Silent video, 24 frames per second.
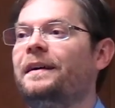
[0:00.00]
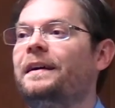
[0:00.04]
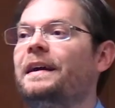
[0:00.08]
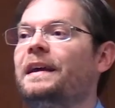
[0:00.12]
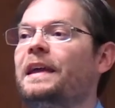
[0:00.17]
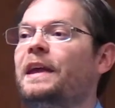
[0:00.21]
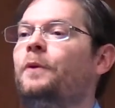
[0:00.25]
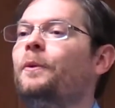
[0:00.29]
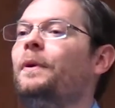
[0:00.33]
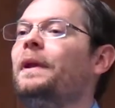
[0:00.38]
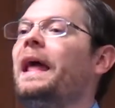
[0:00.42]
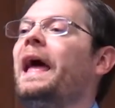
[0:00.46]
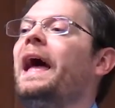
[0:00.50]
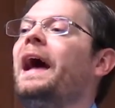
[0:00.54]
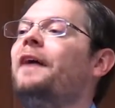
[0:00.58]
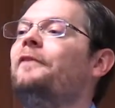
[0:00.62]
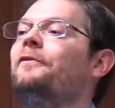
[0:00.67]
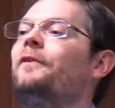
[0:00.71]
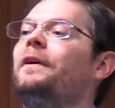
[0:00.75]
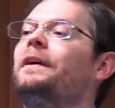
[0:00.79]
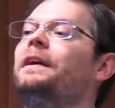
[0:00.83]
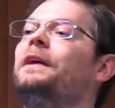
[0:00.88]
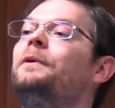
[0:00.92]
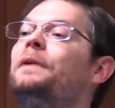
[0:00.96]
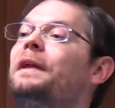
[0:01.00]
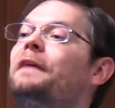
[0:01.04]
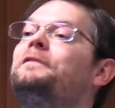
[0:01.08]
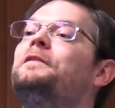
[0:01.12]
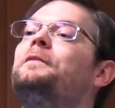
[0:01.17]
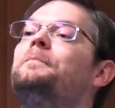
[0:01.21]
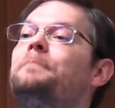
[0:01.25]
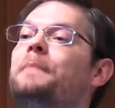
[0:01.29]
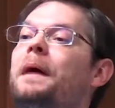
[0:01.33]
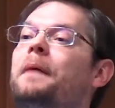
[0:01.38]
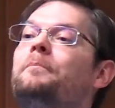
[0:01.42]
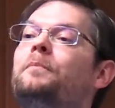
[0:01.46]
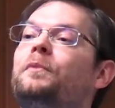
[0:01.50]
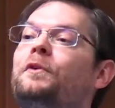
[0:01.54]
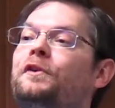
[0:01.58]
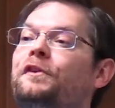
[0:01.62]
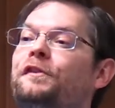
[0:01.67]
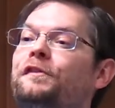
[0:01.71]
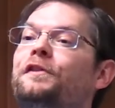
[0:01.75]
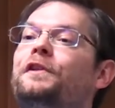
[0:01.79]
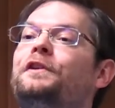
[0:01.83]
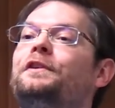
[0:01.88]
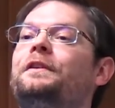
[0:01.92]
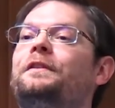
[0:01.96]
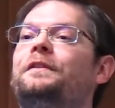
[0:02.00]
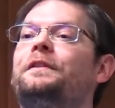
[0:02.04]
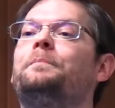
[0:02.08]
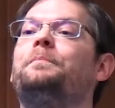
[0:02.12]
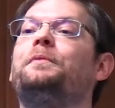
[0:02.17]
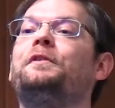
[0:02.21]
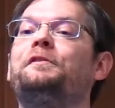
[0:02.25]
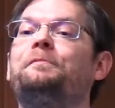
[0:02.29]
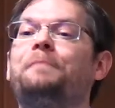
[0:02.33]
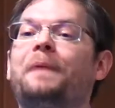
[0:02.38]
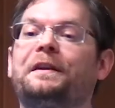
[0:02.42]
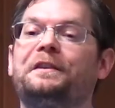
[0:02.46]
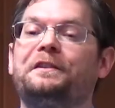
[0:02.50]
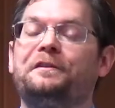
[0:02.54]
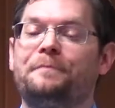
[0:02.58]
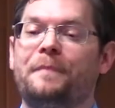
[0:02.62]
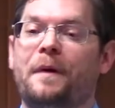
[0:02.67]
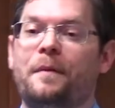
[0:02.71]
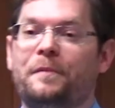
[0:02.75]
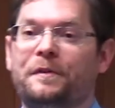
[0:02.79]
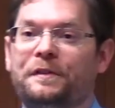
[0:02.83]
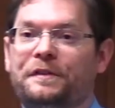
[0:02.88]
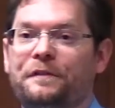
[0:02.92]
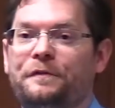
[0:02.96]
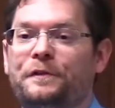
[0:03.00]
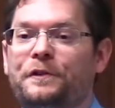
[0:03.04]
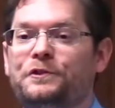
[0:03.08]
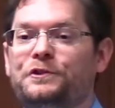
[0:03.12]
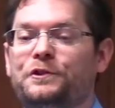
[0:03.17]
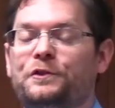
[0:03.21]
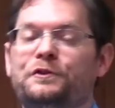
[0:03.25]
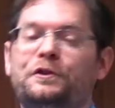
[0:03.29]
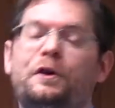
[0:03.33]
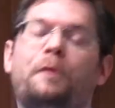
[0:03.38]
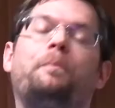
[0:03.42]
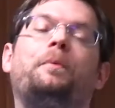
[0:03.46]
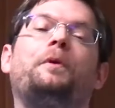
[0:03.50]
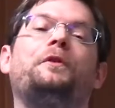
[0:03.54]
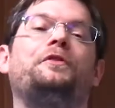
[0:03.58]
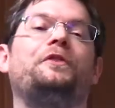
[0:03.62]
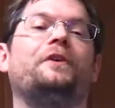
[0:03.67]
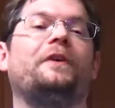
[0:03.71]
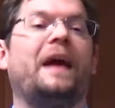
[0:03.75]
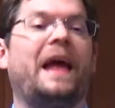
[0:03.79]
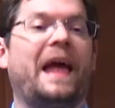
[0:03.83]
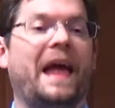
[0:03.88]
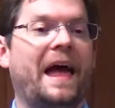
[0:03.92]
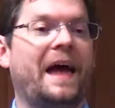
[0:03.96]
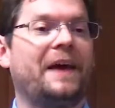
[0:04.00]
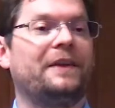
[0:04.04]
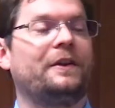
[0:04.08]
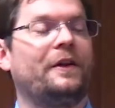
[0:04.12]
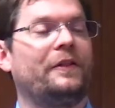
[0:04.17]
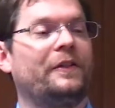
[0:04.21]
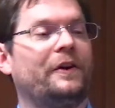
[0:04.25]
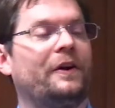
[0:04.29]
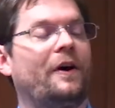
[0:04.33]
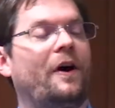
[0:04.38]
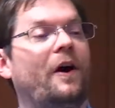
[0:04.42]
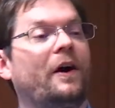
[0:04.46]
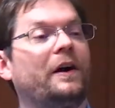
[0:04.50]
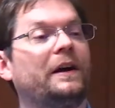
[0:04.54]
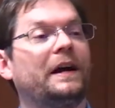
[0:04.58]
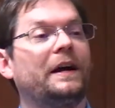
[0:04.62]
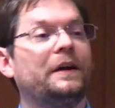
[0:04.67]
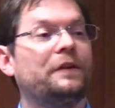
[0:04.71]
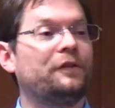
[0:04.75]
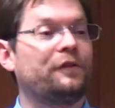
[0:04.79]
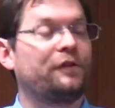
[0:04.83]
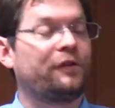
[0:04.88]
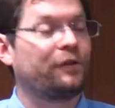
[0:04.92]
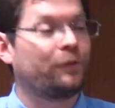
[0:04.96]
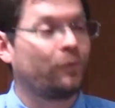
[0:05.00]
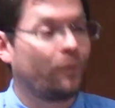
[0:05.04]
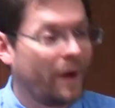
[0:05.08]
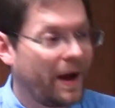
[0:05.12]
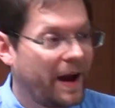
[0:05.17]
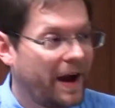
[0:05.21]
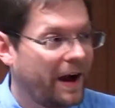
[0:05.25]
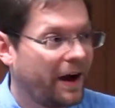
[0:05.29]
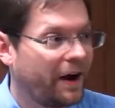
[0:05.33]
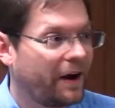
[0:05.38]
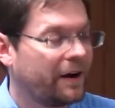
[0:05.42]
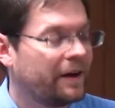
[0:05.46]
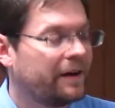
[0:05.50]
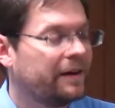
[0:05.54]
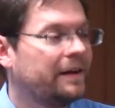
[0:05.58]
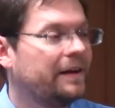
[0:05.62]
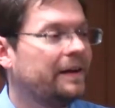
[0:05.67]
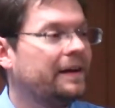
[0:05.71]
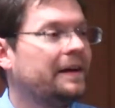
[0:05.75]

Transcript: he would have the members, the prospective members of the Junto, put their hand on their heart and swear